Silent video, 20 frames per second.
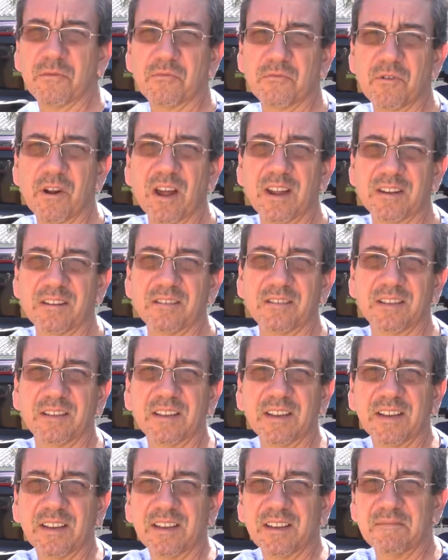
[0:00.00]
run
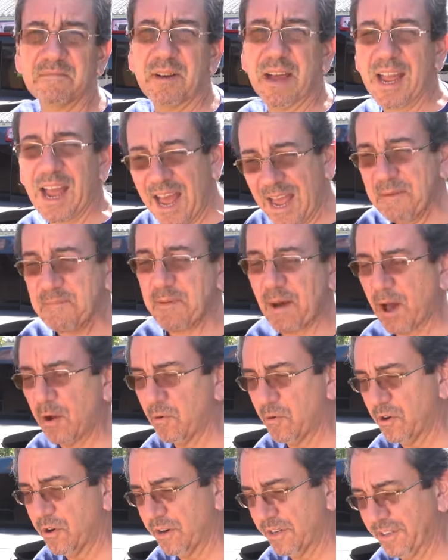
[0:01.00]
my high
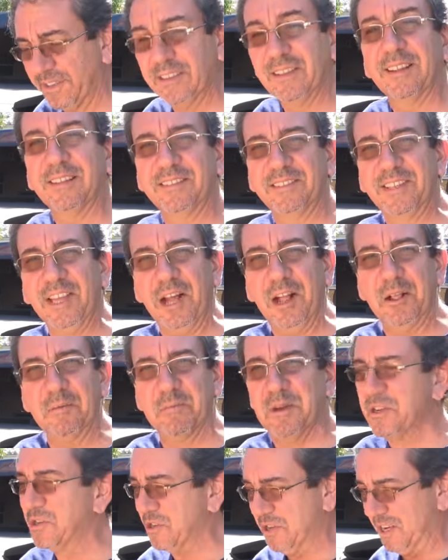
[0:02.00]
power Dell
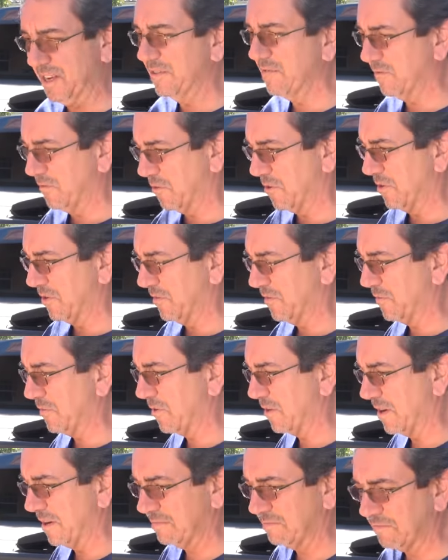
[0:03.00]
machine for,
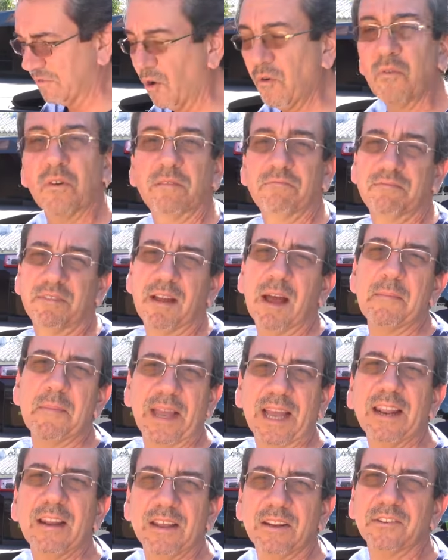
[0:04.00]
for a, oh, I
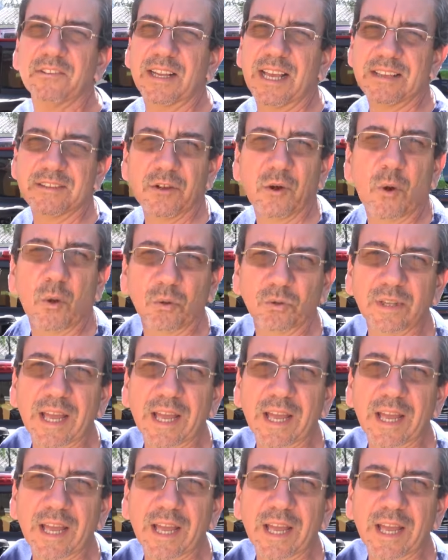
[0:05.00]
mean, it'll last the whole